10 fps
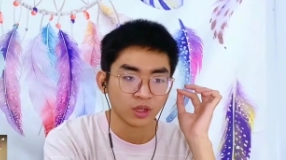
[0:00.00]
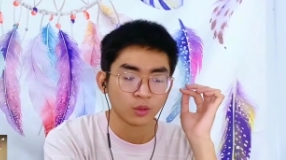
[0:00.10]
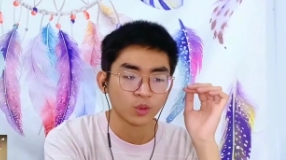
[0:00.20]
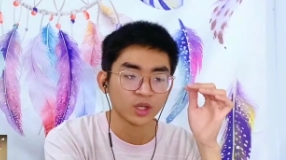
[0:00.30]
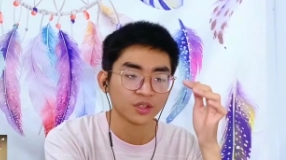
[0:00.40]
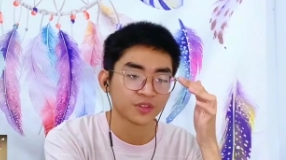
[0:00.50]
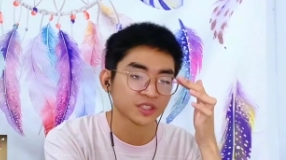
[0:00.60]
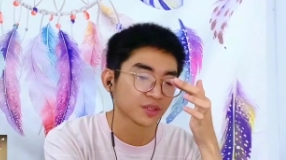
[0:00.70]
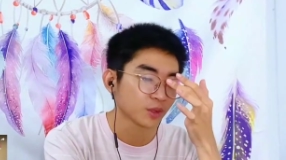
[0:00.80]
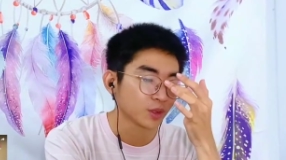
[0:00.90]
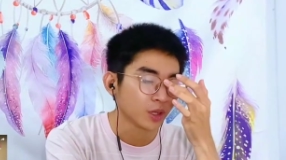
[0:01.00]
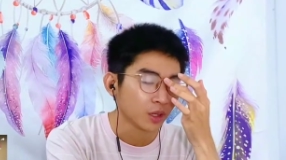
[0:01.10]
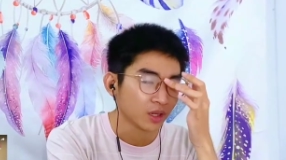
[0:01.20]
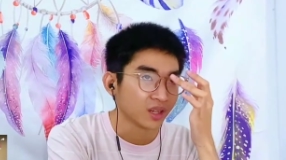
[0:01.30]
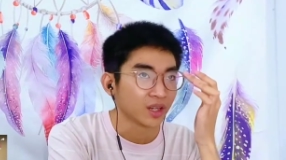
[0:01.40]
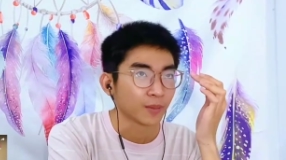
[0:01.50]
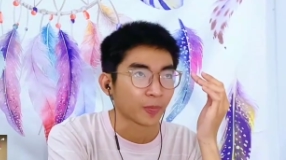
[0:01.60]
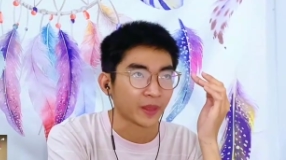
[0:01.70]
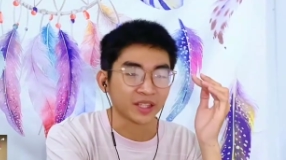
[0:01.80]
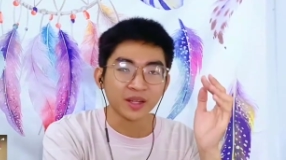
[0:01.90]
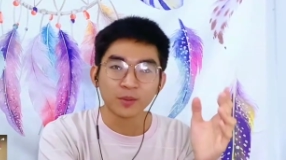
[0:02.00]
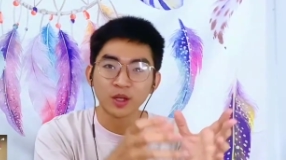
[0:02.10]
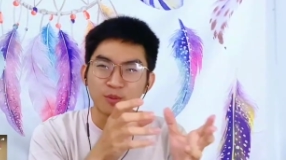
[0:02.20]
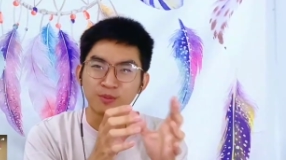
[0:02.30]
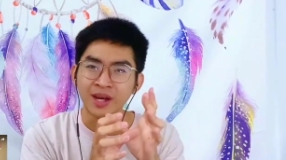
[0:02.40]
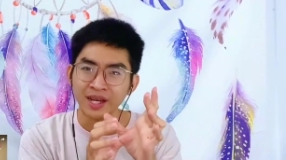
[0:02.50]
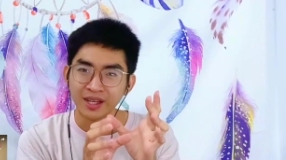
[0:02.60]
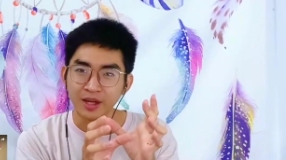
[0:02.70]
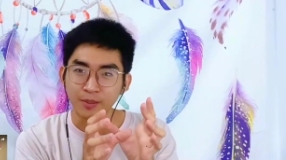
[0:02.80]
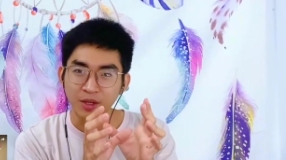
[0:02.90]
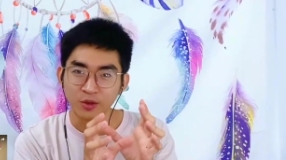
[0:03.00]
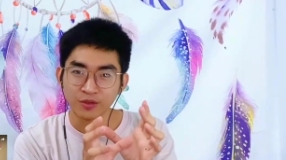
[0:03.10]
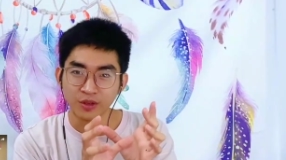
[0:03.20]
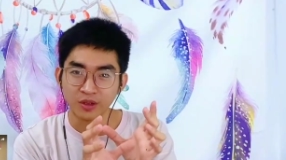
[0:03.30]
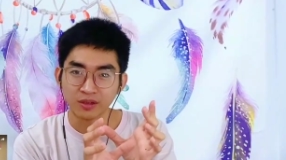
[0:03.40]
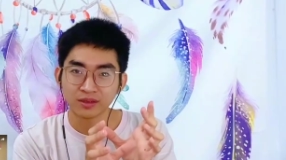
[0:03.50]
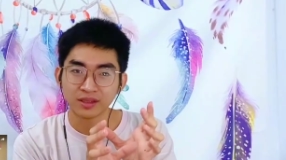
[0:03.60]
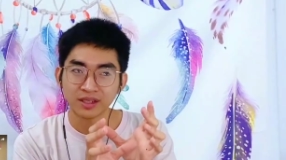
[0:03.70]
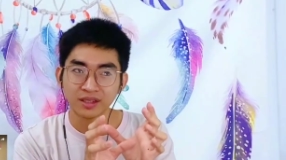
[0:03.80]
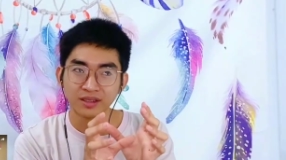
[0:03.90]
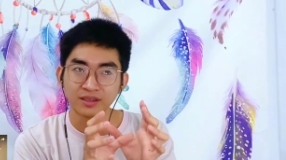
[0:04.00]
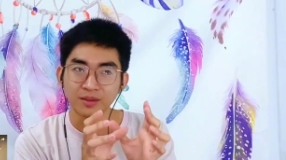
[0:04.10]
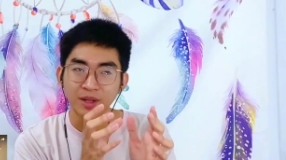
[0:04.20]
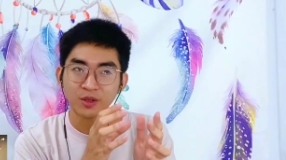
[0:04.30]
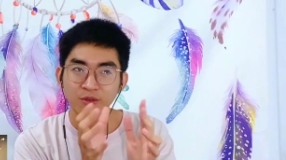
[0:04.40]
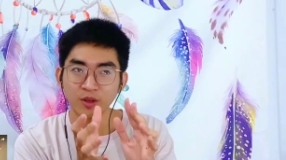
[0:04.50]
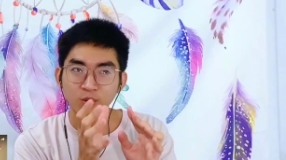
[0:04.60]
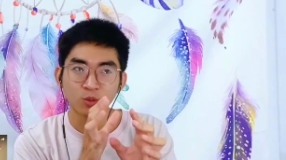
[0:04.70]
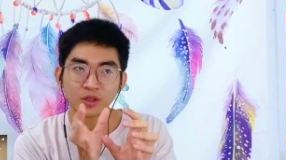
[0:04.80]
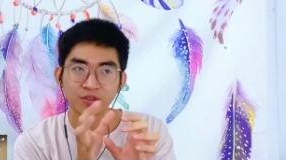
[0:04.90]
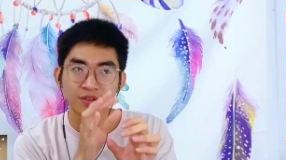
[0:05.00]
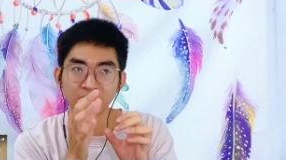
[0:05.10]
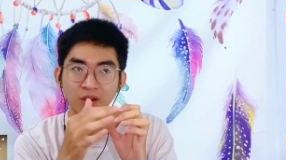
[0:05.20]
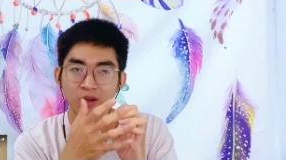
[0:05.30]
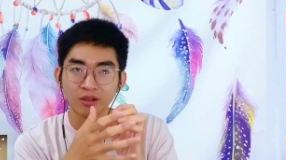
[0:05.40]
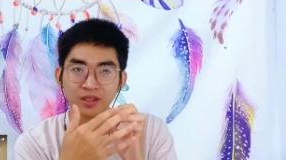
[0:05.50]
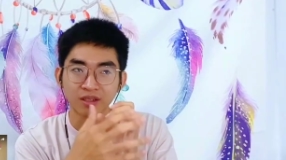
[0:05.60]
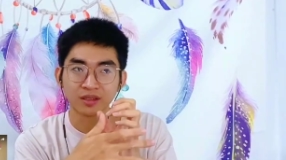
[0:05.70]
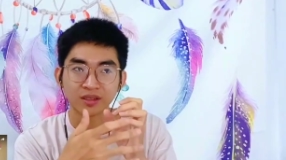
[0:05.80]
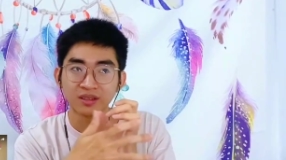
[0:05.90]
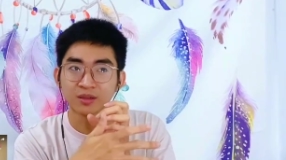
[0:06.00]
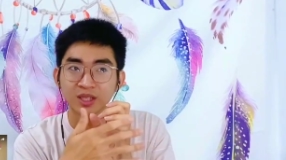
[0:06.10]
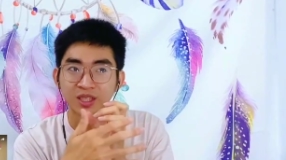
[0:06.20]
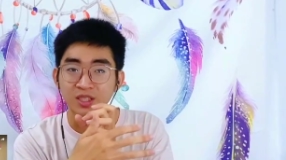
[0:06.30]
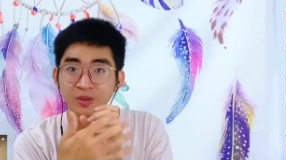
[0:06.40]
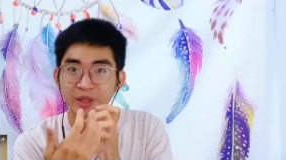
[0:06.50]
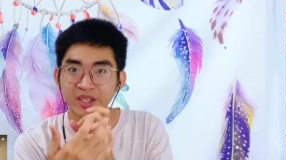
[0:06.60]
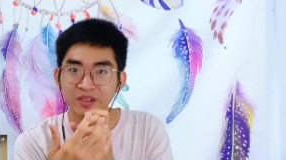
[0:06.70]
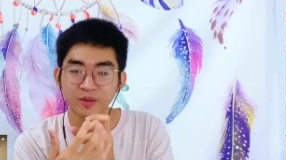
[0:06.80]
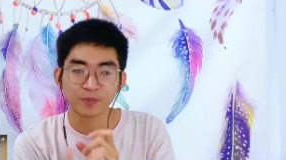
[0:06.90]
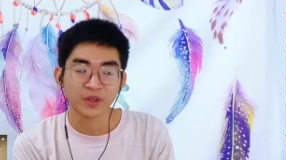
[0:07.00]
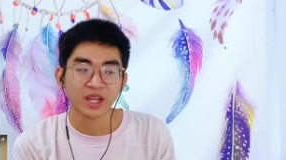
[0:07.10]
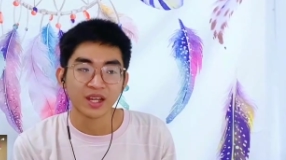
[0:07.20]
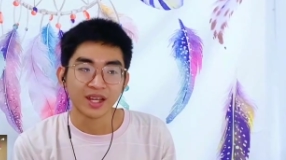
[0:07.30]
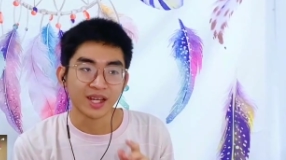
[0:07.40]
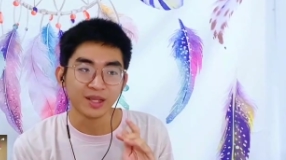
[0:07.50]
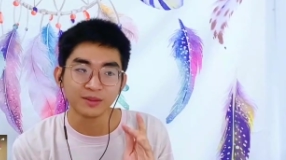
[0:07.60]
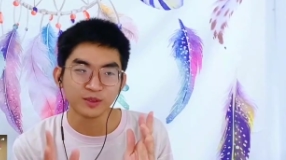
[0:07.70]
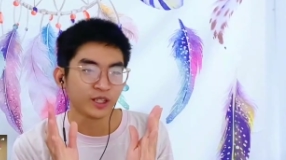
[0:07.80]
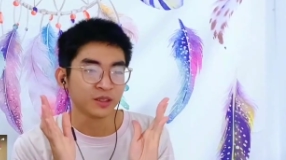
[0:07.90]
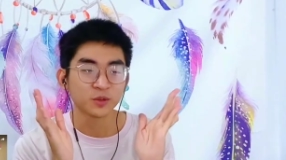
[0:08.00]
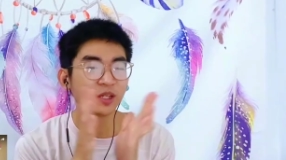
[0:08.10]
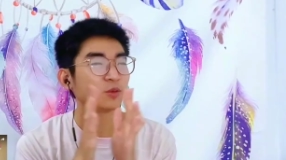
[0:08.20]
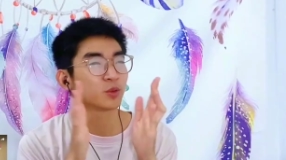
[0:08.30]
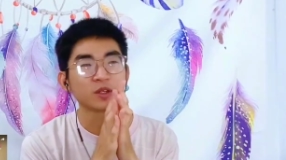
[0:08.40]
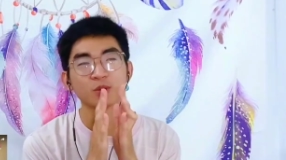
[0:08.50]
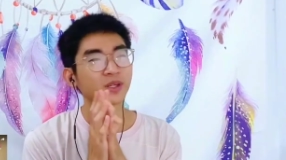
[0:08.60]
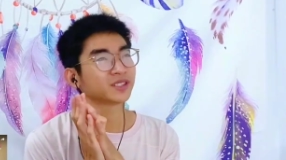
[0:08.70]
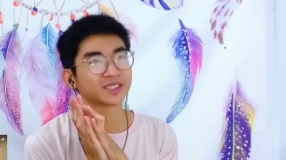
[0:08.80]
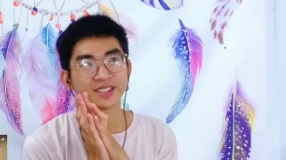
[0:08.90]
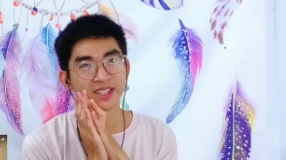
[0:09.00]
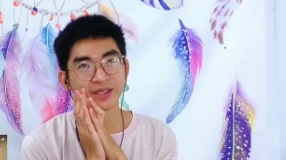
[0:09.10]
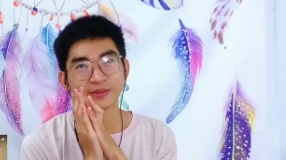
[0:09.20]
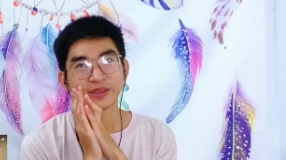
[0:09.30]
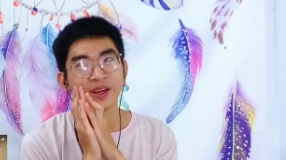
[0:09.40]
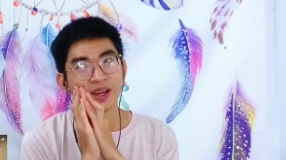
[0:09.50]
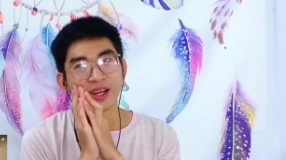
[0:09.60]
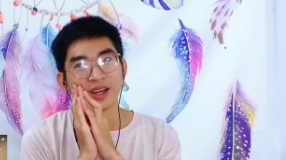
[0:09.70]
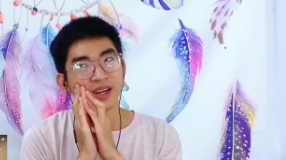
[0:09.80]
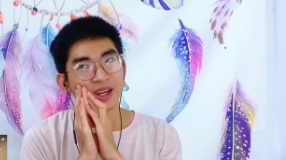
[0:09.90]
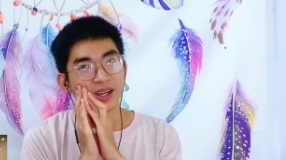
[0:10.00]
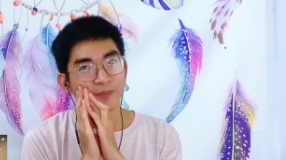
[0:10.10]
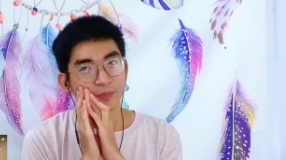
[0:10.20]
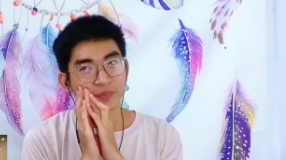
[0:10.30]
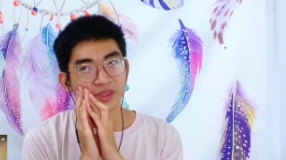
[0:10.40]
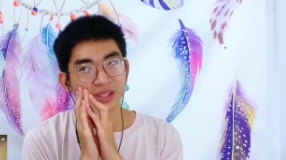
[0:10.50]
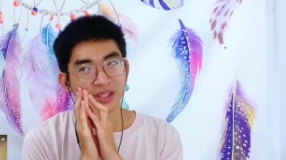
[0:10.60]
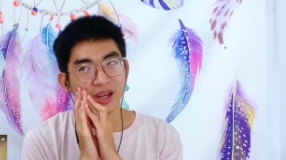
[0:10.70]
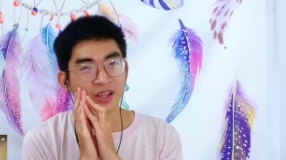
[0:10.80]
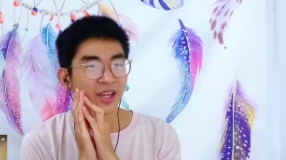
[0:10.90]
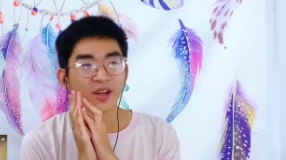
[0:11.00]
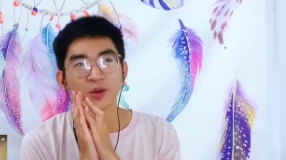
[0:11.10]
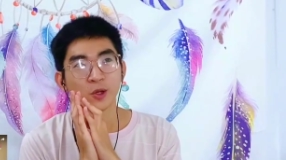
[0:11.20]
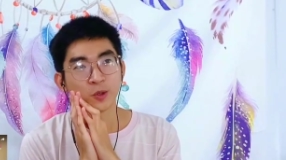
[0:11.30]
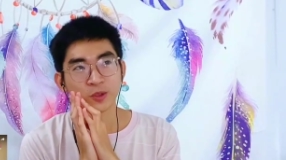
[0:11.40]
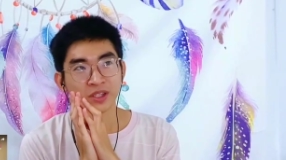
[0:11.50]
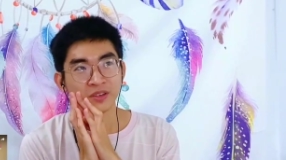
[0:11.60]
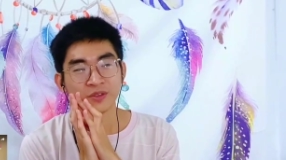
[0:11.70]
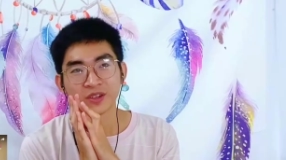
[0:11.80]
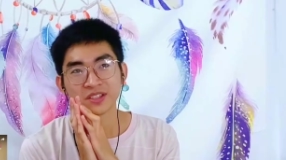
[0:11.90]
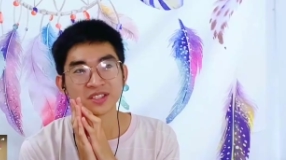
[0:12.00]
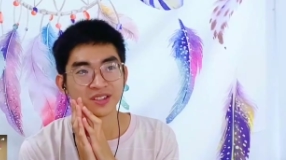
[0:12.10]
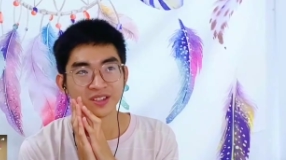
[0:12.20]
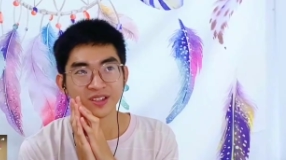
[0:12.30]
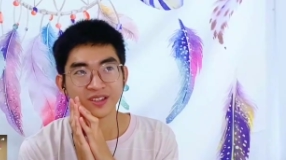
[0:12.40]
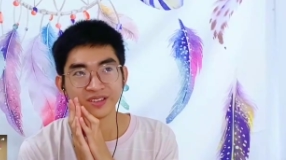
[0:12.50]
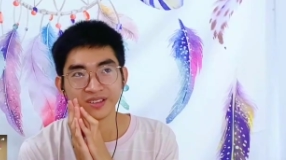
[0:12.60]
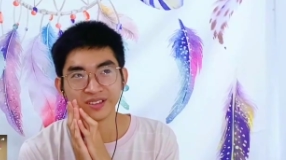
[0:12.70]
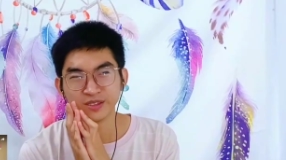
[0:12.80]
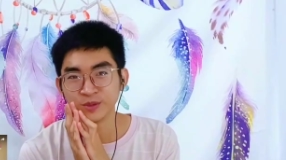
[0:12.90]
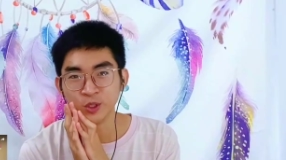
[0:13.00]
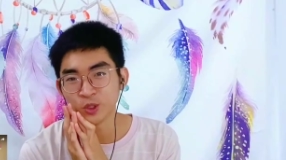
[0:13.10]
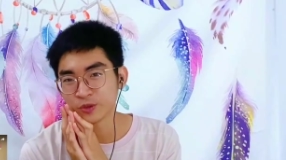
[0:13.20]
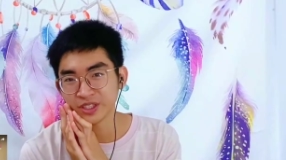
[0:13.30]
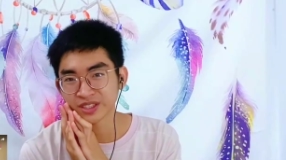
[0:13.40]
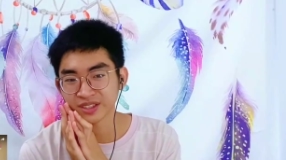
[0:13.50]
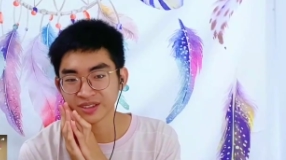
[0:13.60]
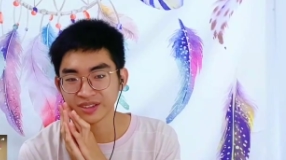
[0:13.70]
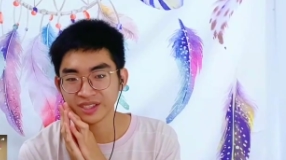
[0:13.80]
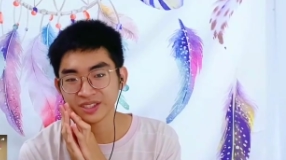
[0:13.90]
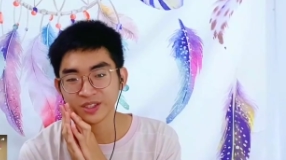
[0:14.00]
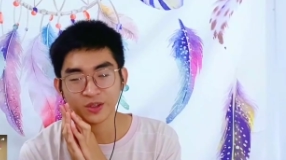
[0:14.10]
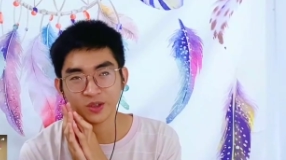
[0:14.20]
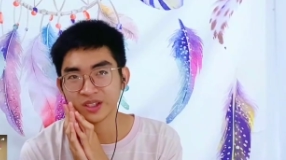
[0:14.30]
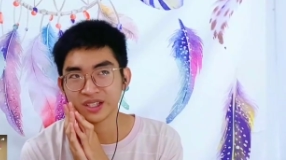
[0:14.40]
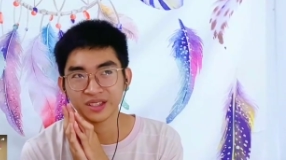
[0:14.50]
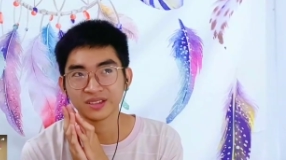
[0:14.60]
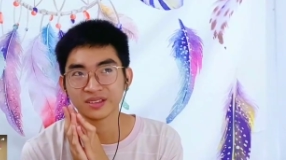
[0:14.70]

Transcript: Wait, first of all, I think I'm gonna buy a microphone, like the microphone with the the, the, the speaker. And I really, really wanted to have a karaoke version of Eurovision this year or like